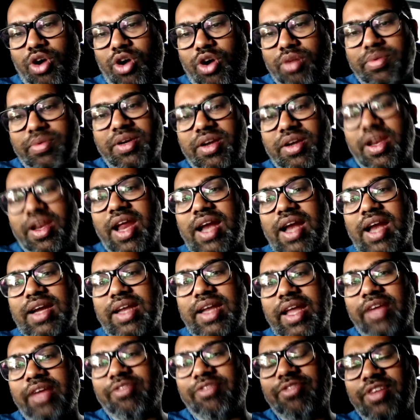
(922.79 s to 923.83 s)
Augmented
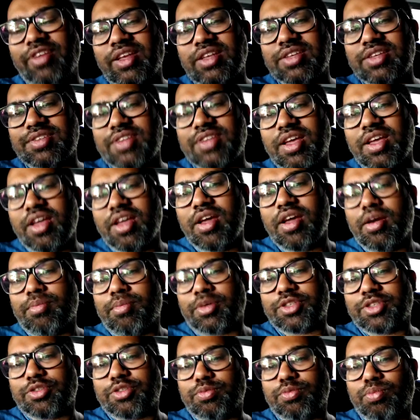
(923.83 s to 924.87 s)
reality, I feel, is
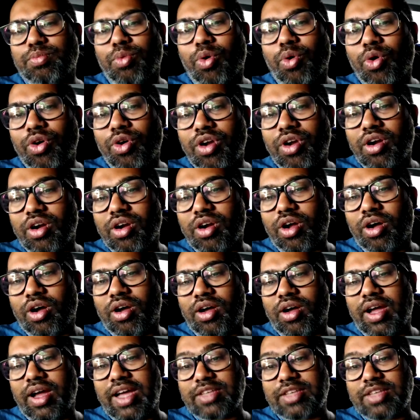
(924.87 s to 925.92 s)
much more
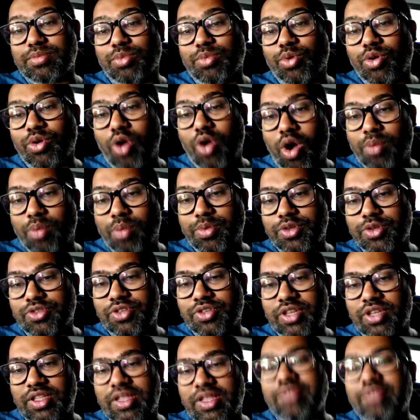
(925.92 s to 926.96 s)
has more
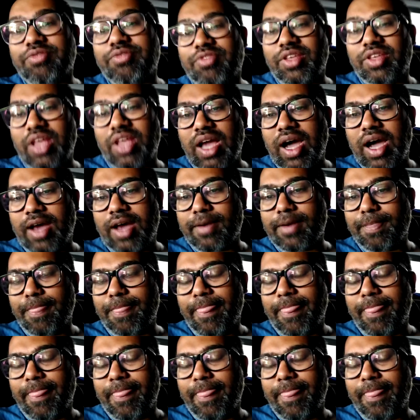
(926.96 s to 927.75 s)
opportunity than VR,